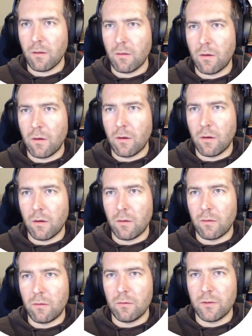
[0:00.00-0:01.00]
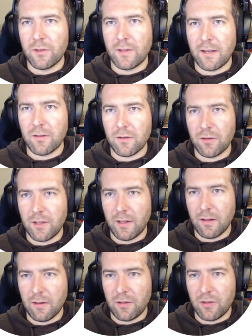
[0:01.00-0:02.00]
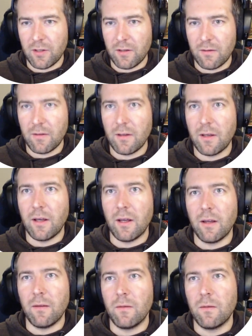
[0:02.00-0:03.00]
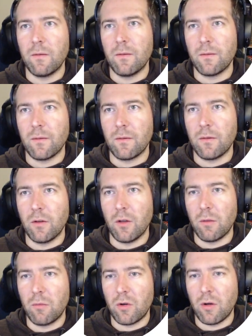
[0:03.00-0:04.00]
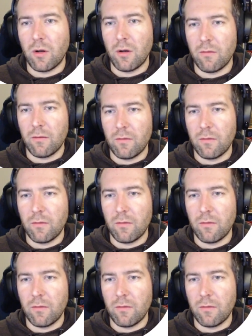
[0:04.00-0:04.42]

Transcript: Our stacks are single digit and the number of...